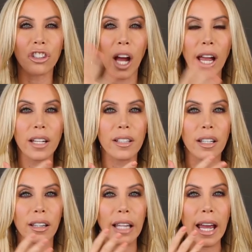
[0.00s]
shine
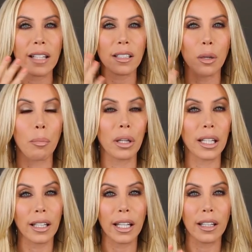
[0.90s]
doesn't last
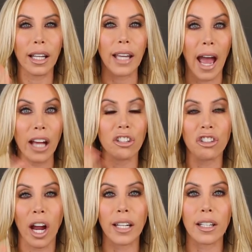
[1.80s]
completely like as
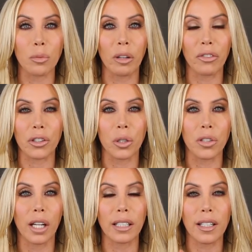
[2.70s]
shiny as when it first goes
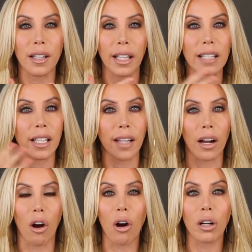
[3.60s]
on, it doesn't last like
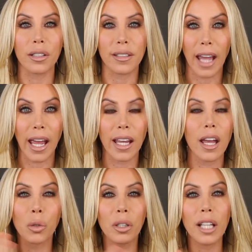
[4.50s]
that all day.
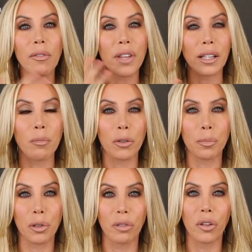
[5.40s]
You are left with like the
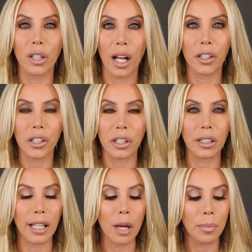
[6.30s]
most beautiful color to your
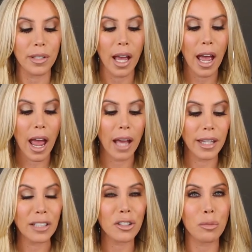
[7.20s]
lips, and
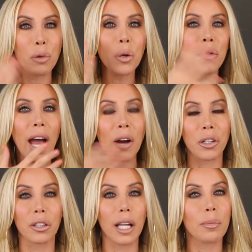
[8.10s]
they smooth out
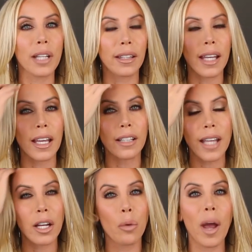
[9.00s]
your lips. Like they
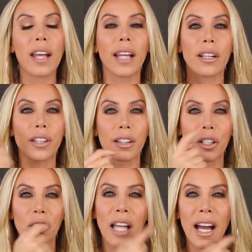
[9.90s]
take away like the
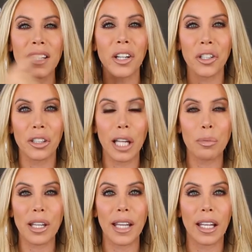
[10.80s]
little lines on your
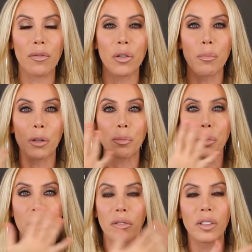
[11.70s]
lips and they give you the most
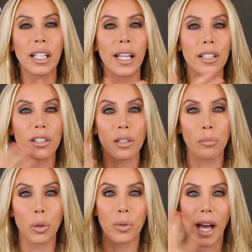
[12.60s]
beautifully like
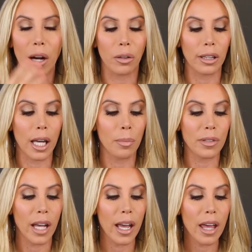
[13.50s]
smoothed out
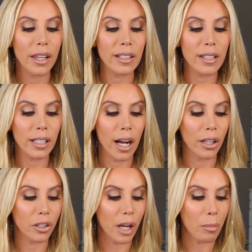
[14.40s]
lips. This is the
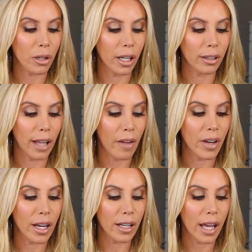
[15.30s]
color number
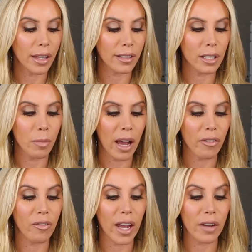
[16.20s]
11, and this is
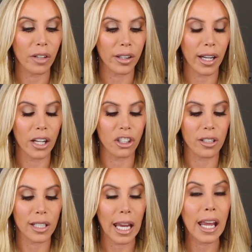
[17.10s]
my favorite that I
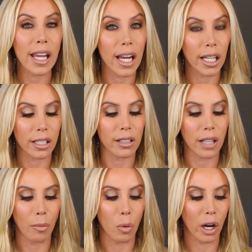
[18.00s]
just can't stop